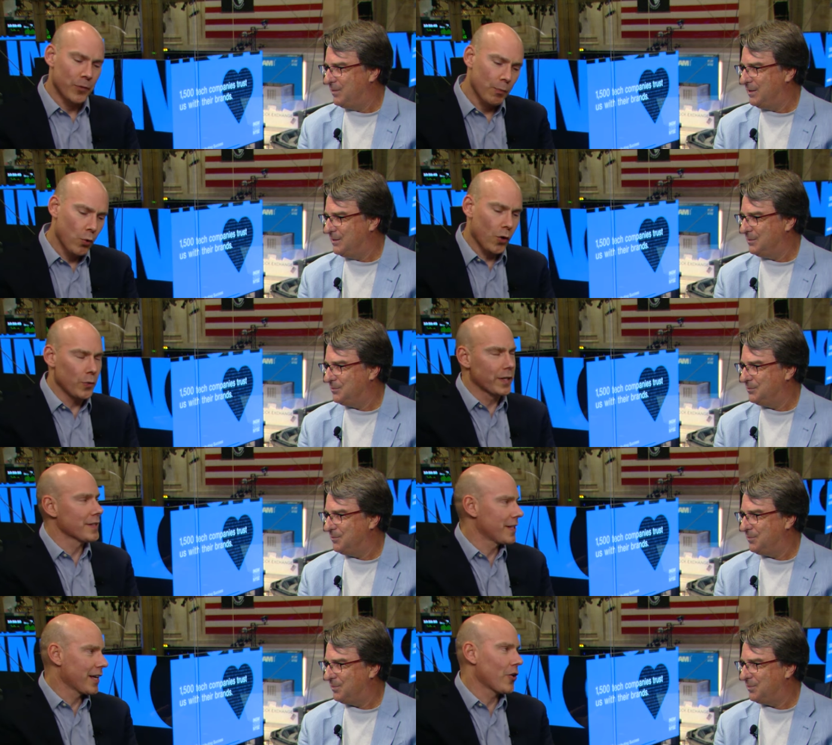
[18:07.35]
Speaker 1: the more we can
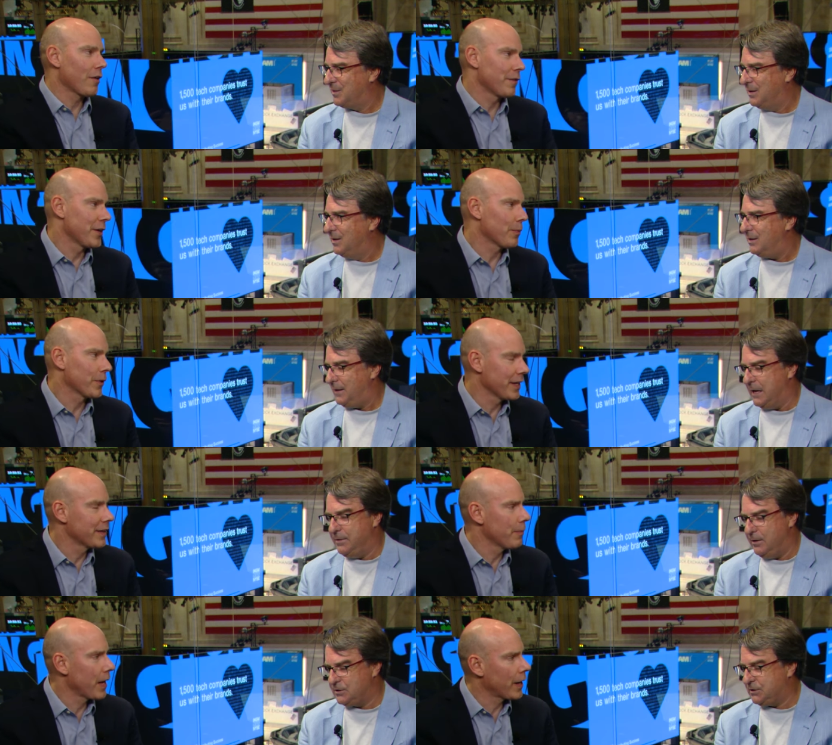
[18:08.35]
take off of their plate, and
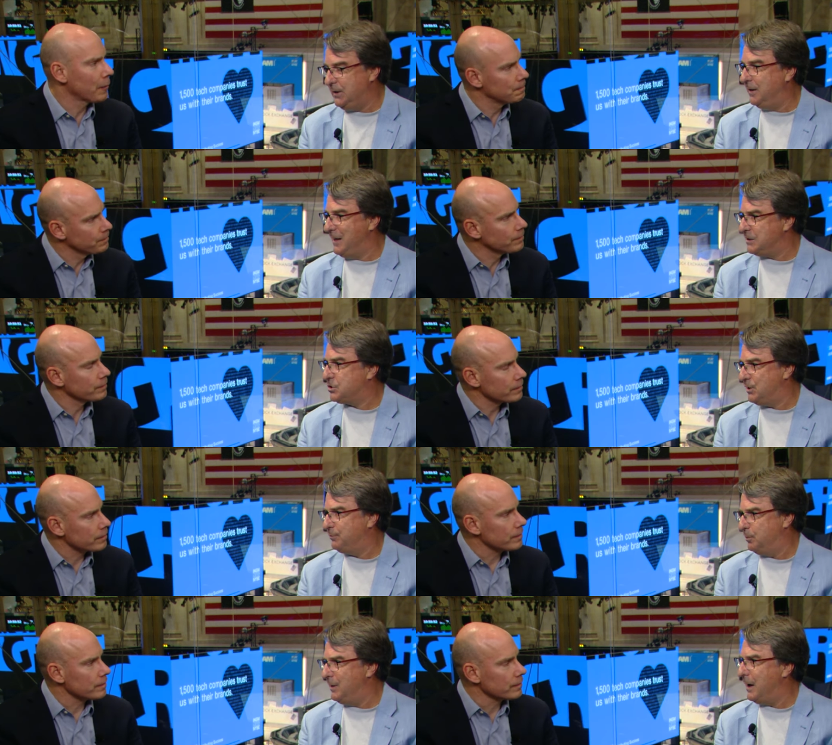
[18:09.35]
they're the better. Seeing that shift.
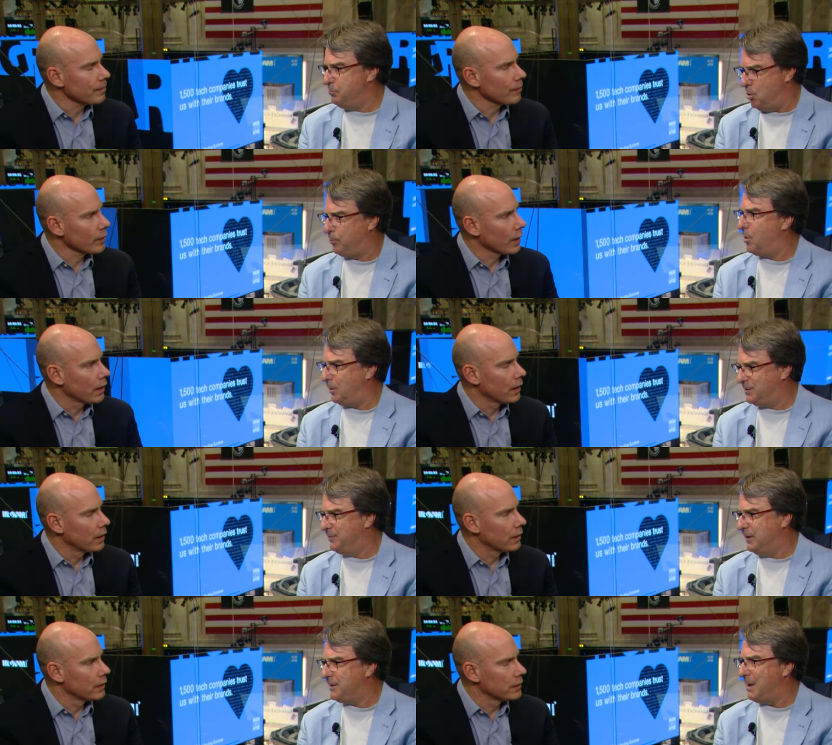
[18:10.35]
Where they got more productivity
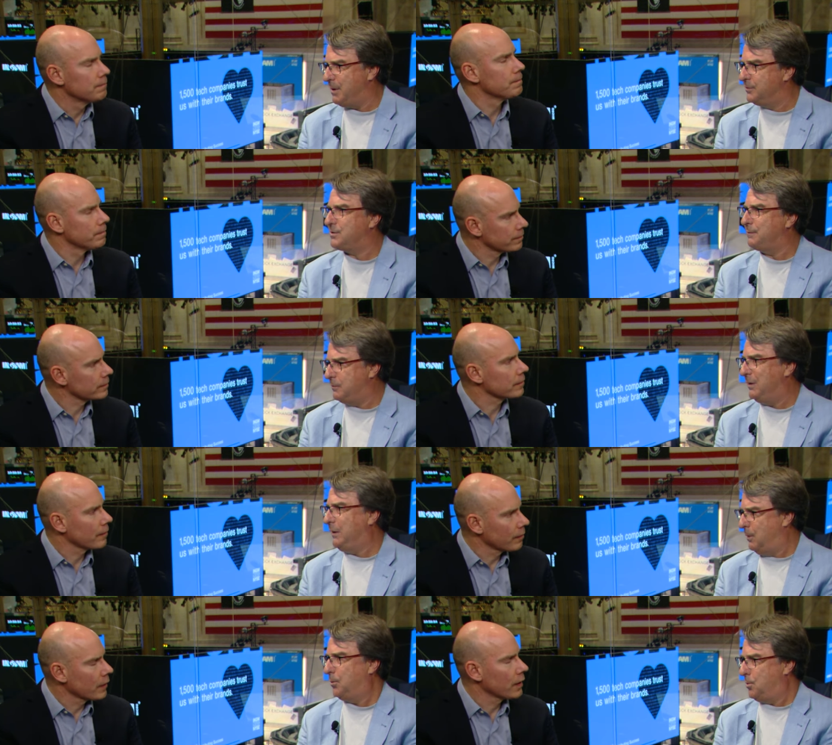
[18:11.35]
time on stuff they really
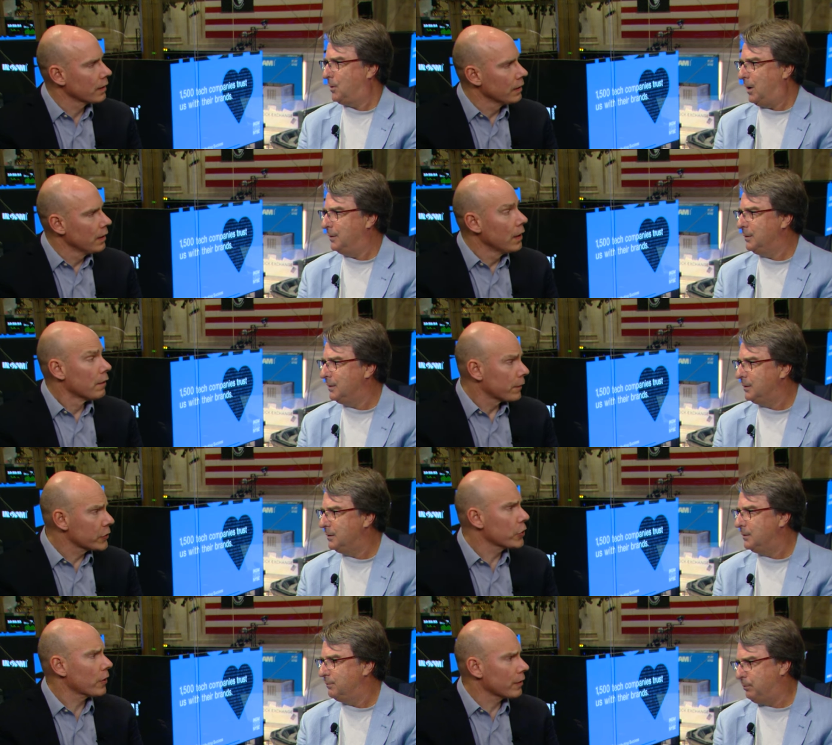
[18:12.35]
want to work on.
Speaker 2: For
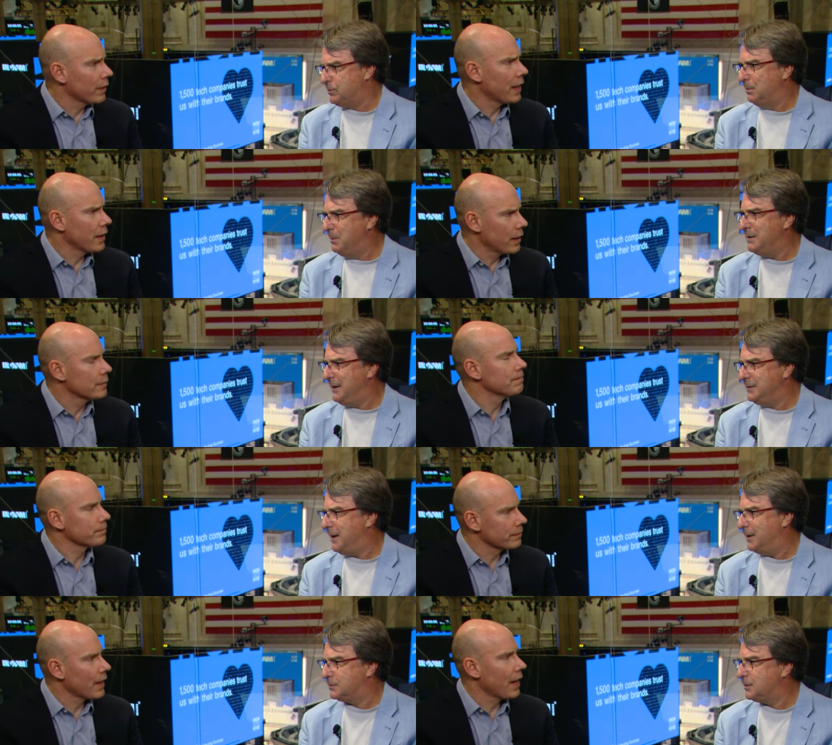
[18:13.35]
sure. Versus the and, mundane
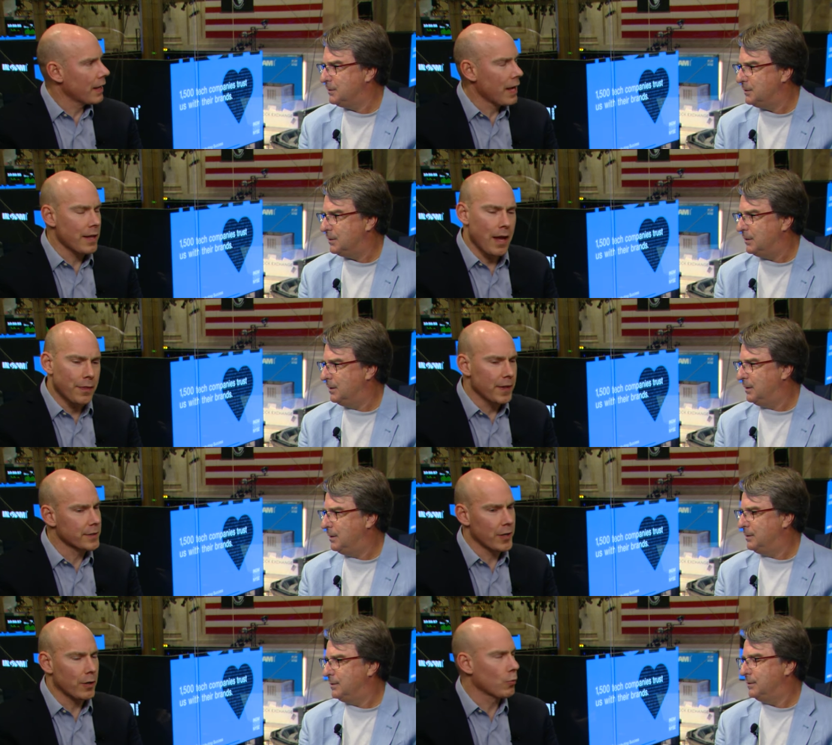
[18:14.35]
tasks. And, and, and things that
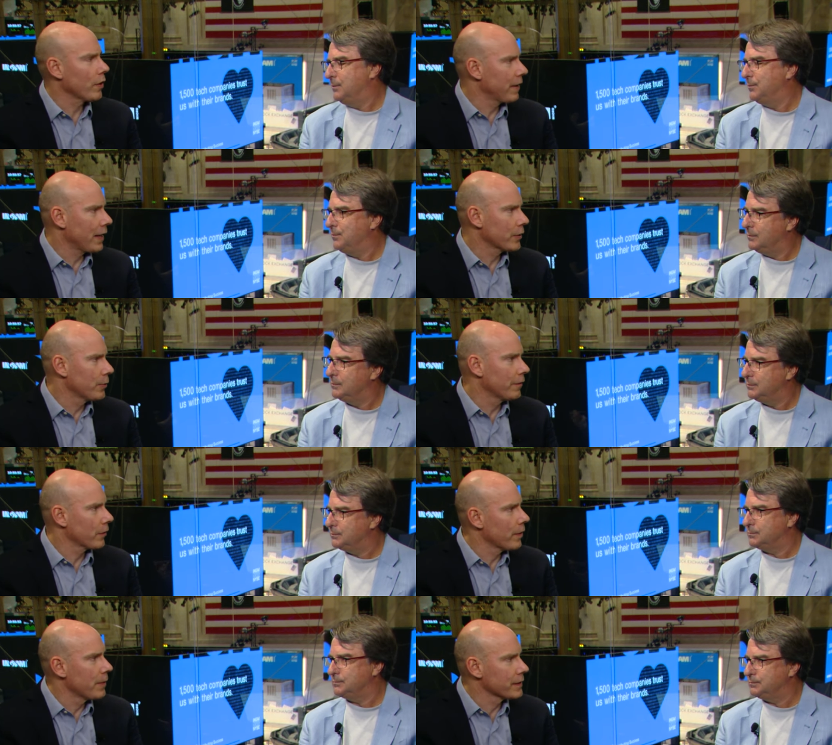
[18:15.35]
are more valuable for the
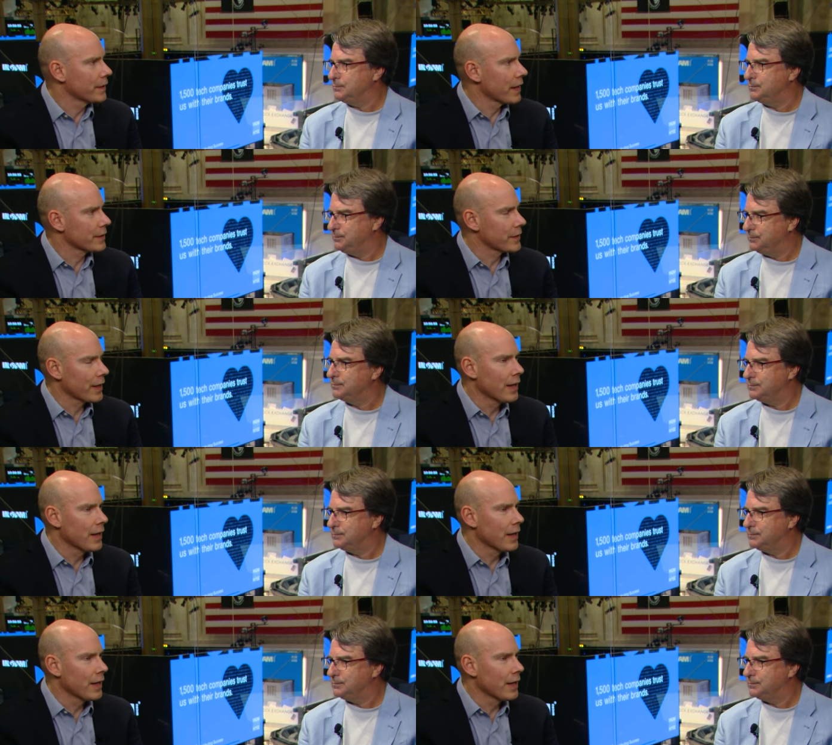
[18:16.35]
business. And